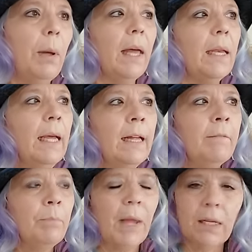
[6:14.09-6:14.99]
But
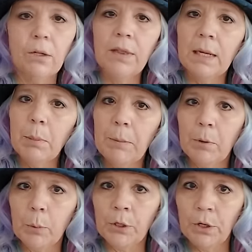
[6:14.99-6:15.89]
I do think
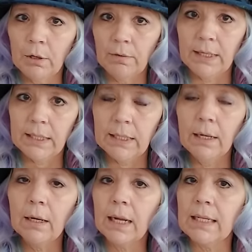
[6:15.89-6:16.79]
people were nervous
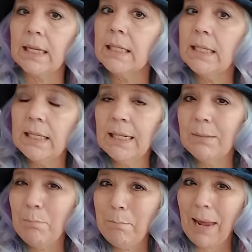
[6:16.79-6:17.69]
because I
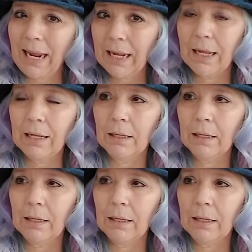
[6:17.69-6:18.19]
did make